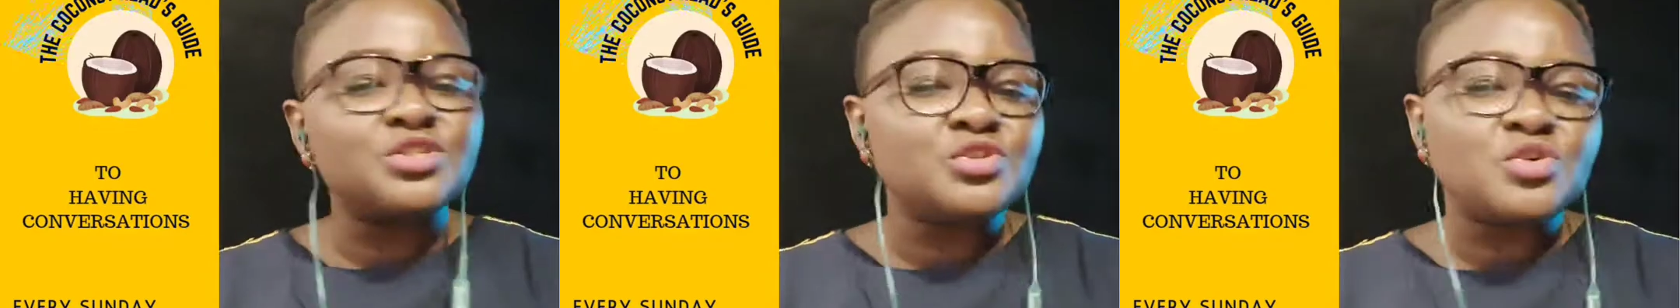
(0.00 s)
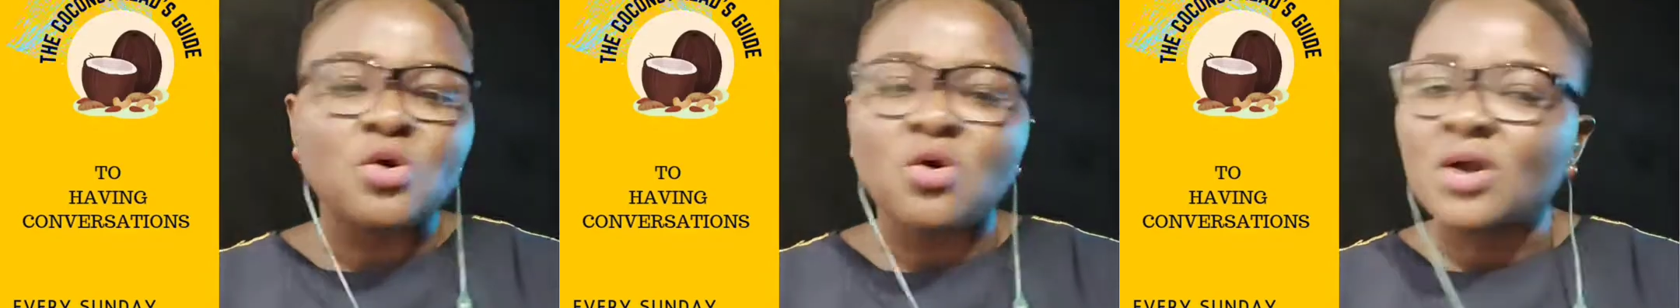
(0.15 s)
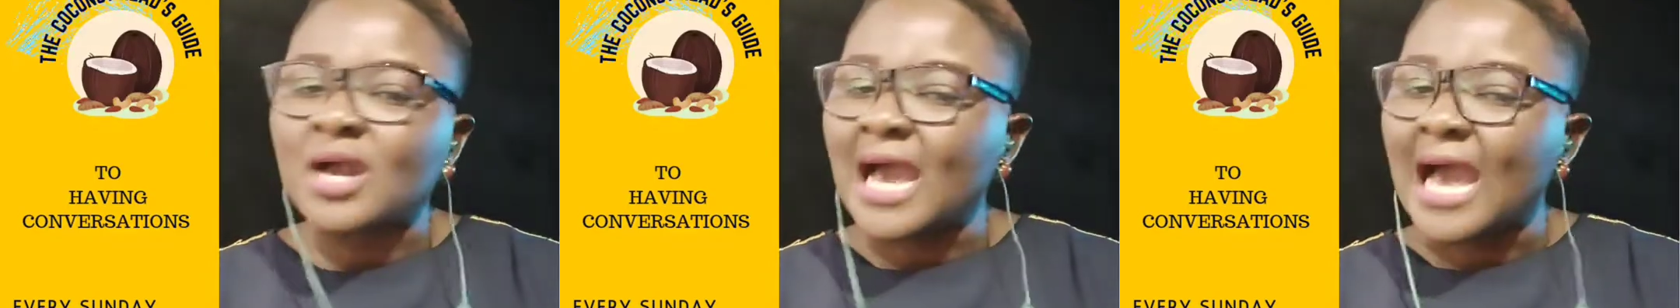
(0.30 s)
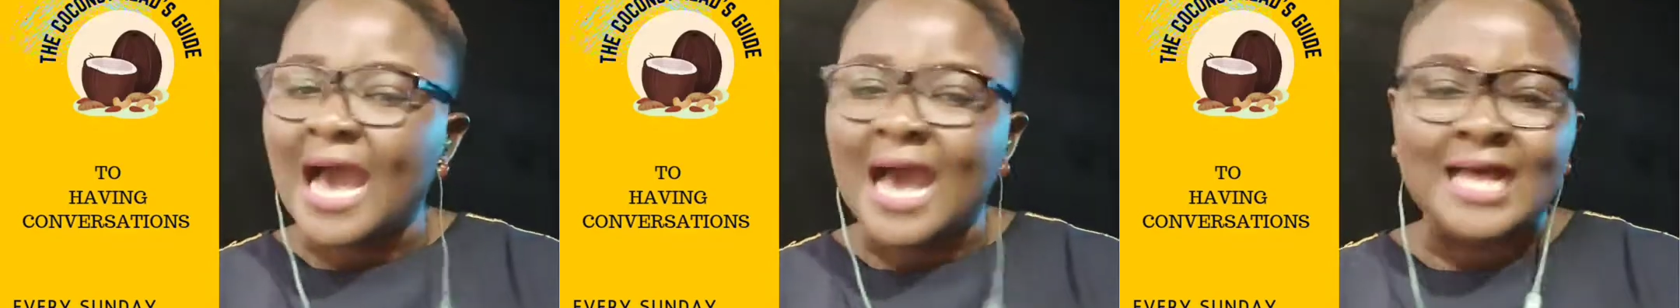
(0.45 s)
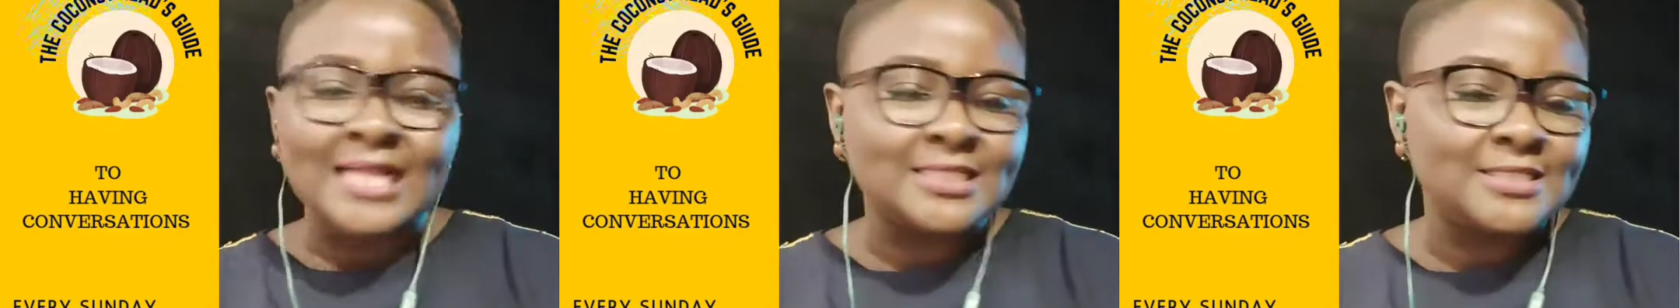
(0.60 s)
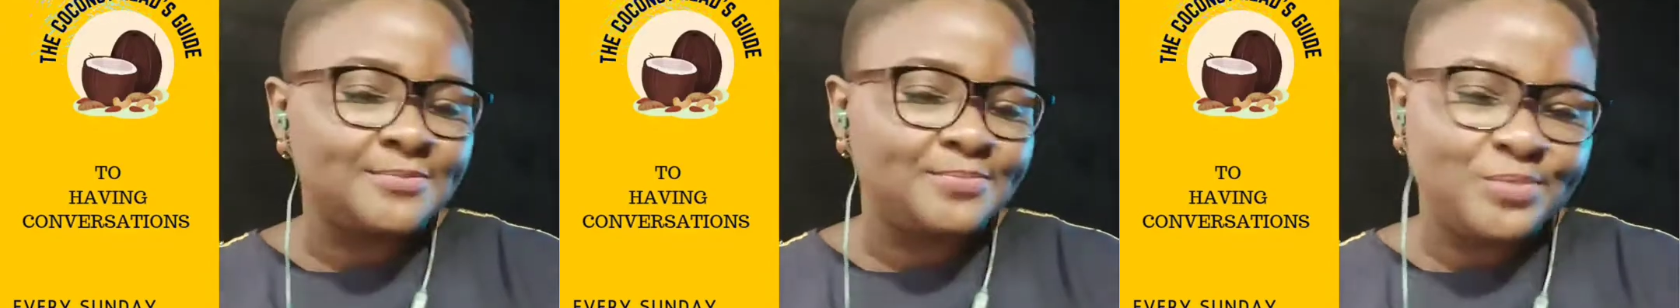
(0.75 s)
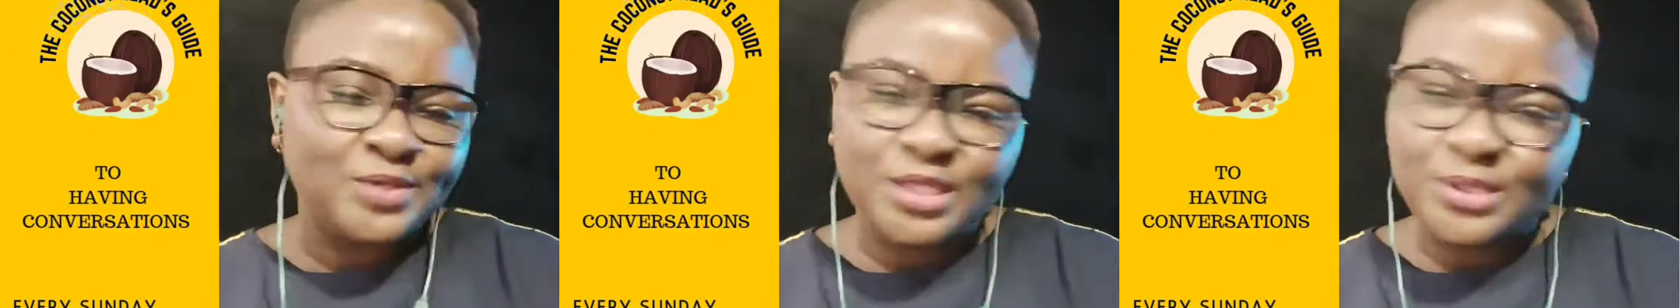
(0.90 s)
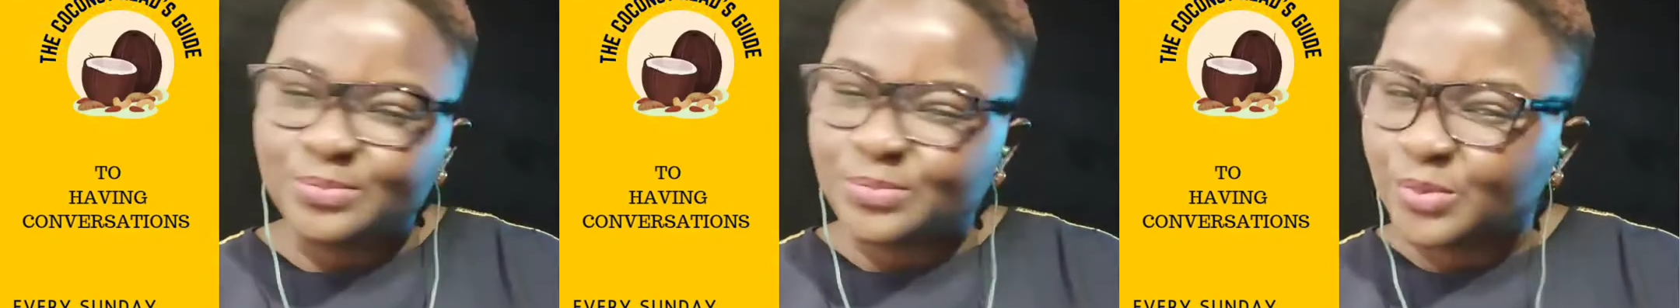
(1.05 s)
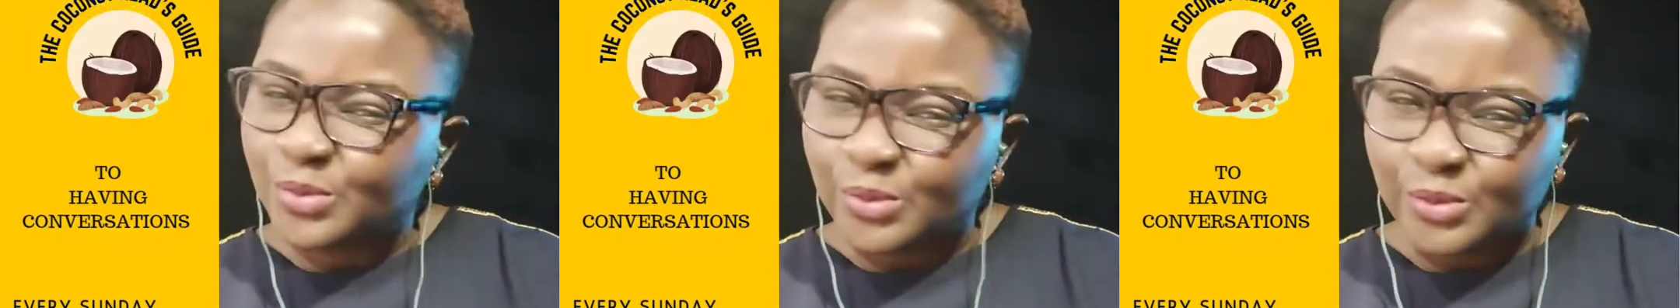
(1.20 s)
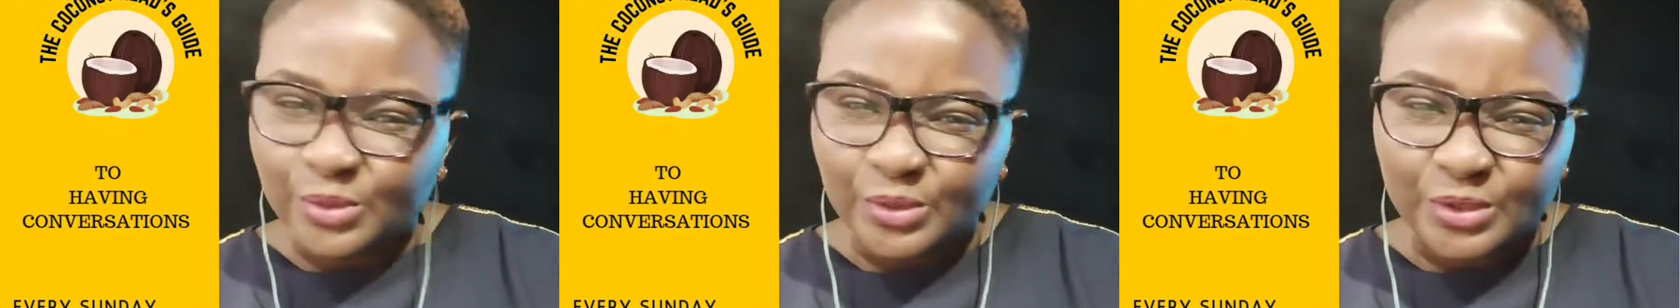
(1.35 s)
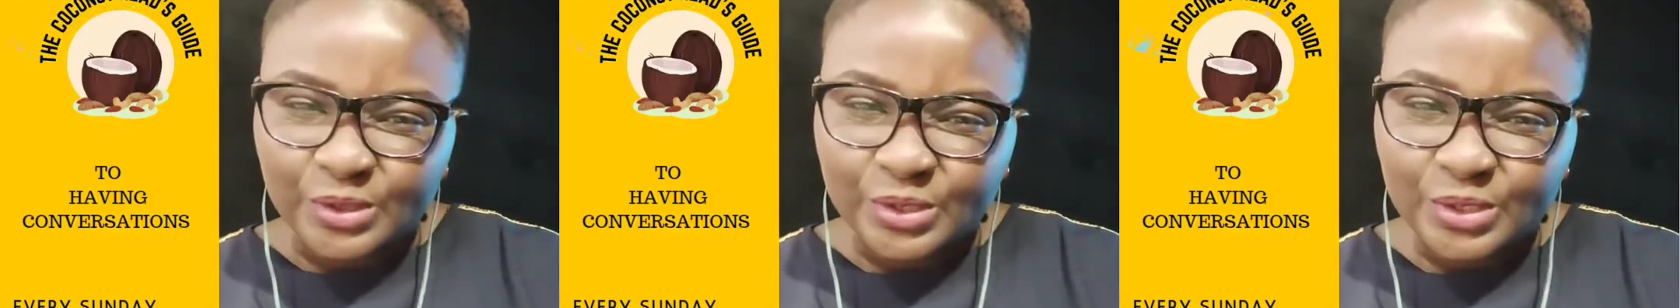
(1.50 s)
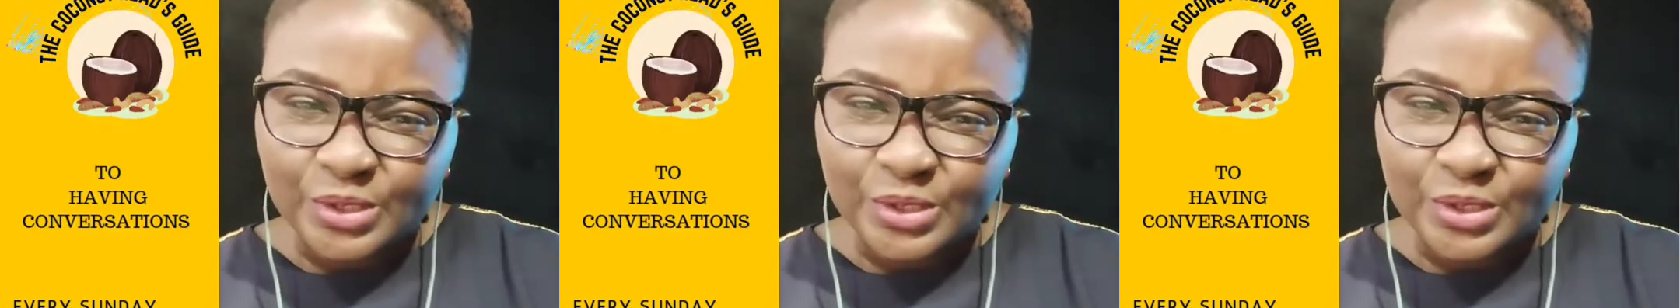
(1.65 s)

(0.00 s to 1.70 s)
talk at people.